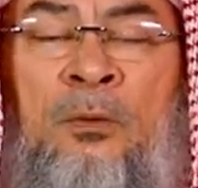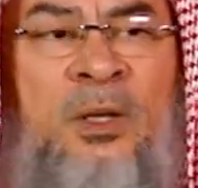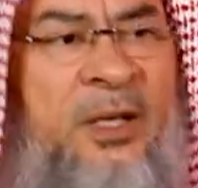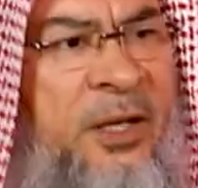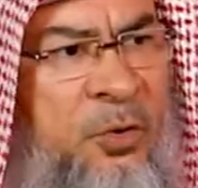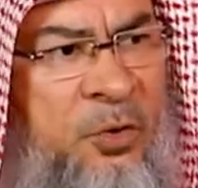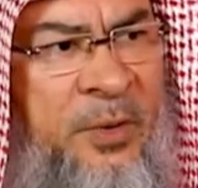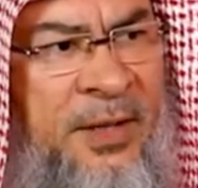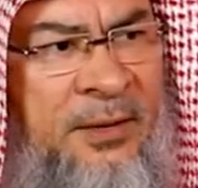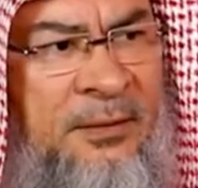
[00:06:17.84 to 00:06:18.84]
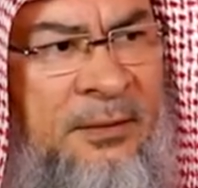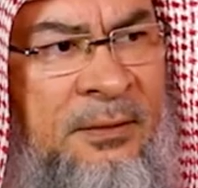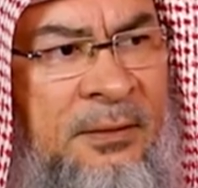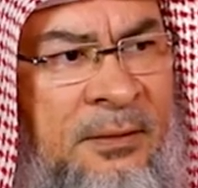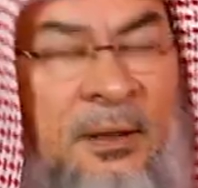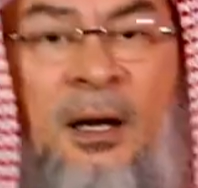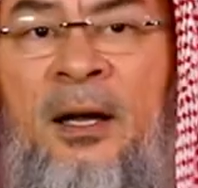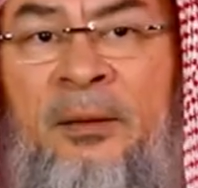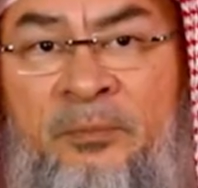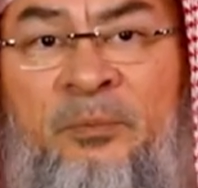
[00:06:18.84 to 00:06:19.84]
what are you doing?
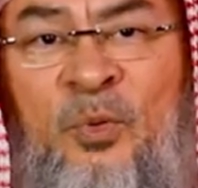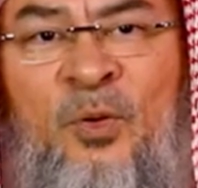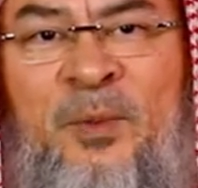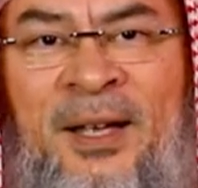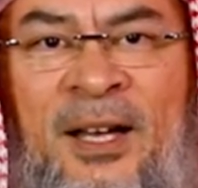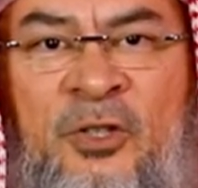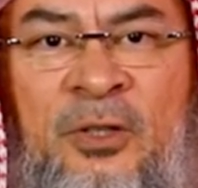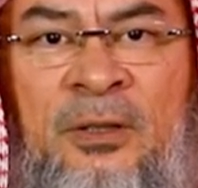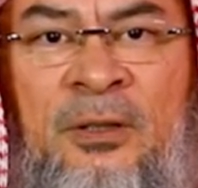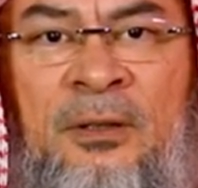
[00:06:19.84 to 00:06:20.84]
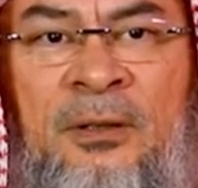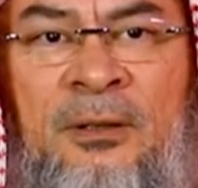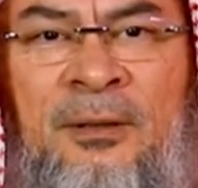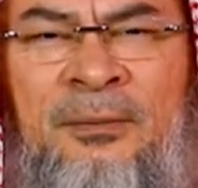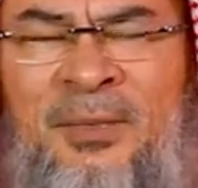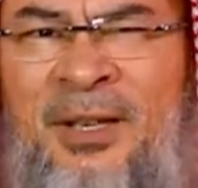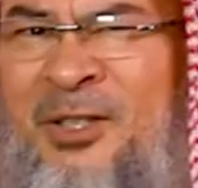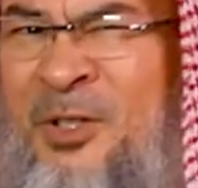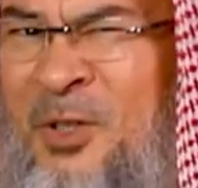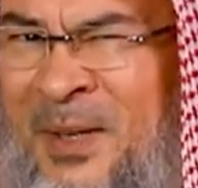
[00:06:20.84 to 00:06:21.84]
I'm performing Hajj.
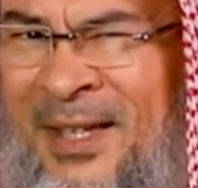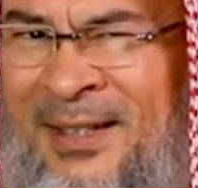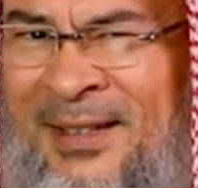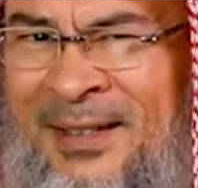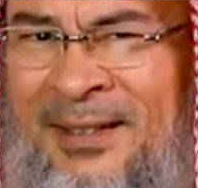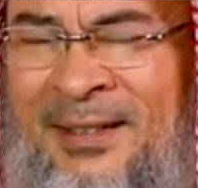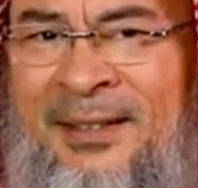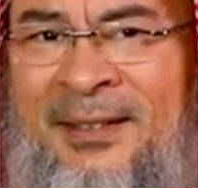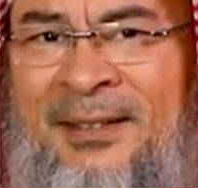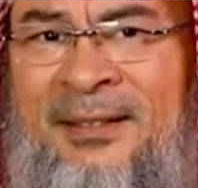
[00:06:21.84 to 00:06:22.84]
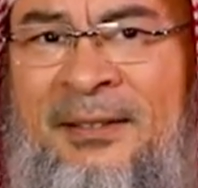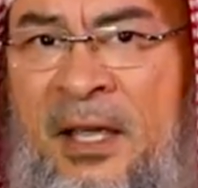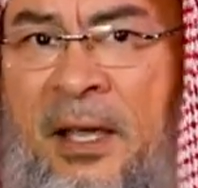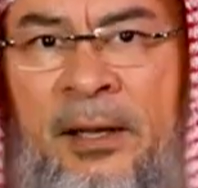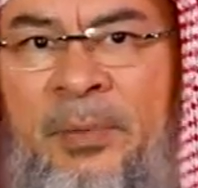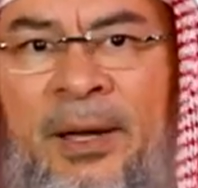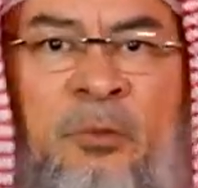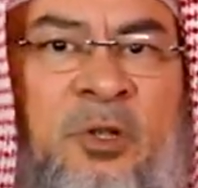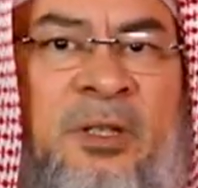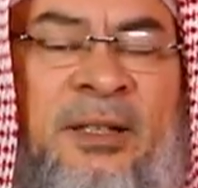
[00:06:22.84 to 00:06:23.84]
Excuse me? Yeah, but I
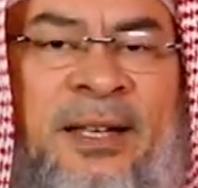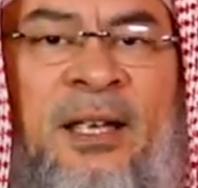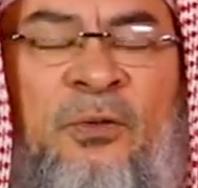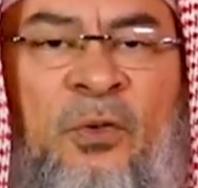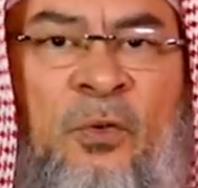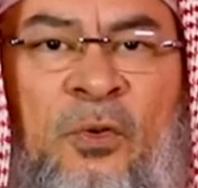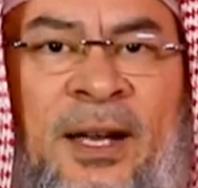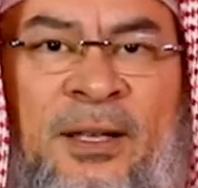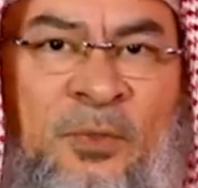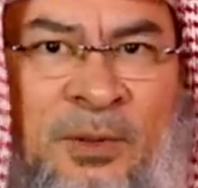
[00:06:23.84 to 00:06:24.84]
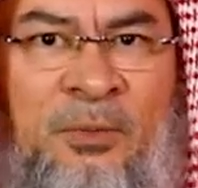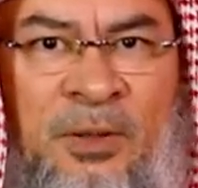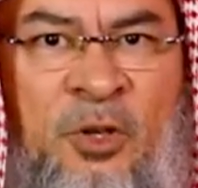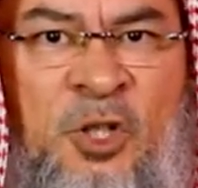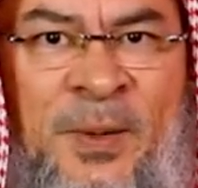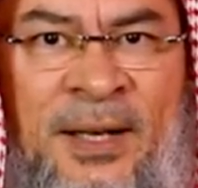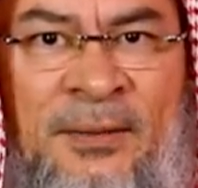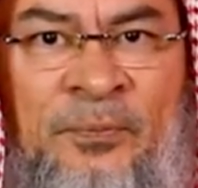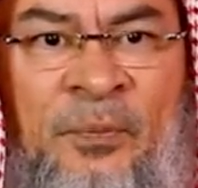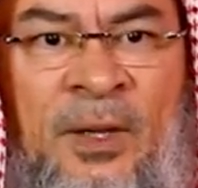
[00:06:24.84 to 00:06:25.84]
was detained for four nights. What, what do you expect?
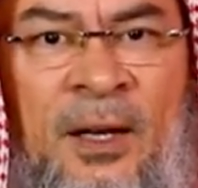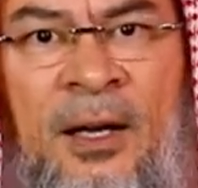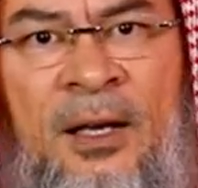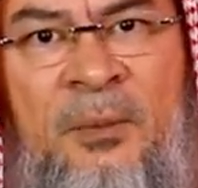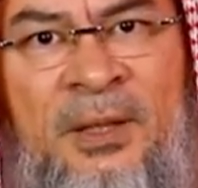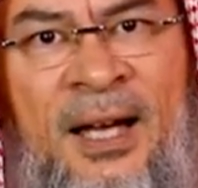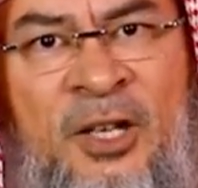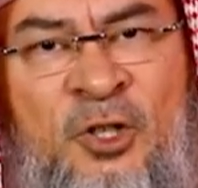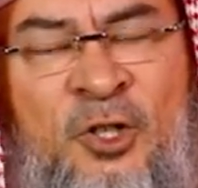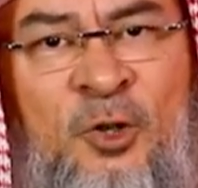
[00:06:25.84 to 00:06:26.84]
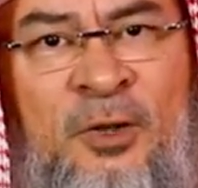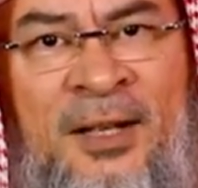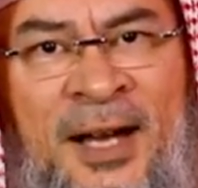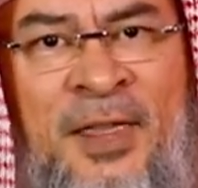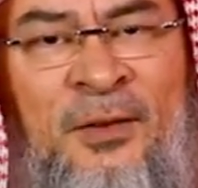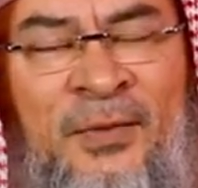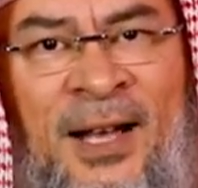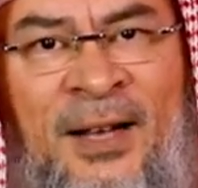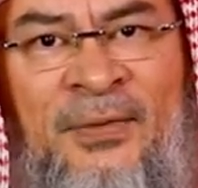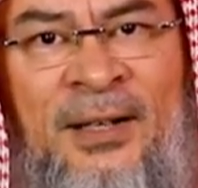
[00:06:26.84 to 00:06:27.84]
Akhi, but Hajj is on the ninth of
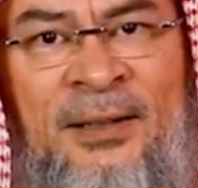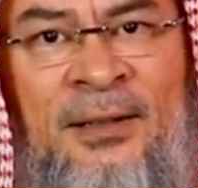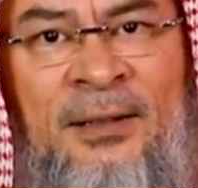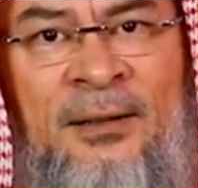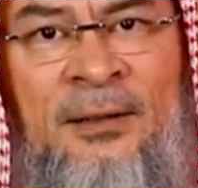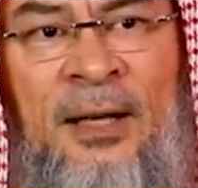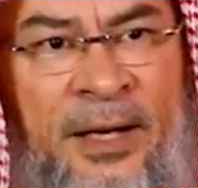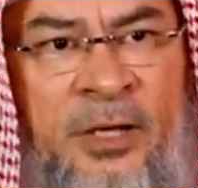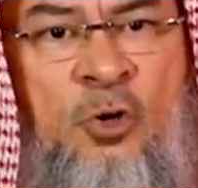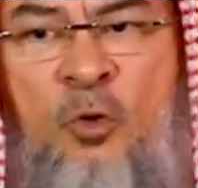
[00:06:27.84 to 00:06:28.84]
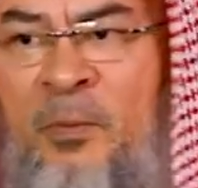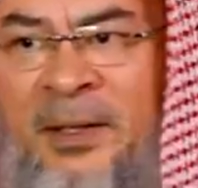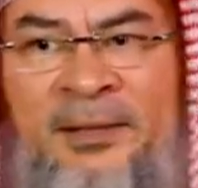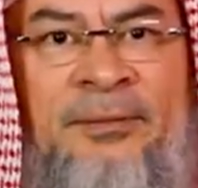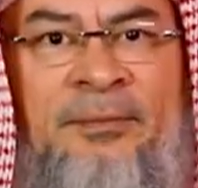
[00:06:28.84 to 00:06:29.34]
Arafah. I know, but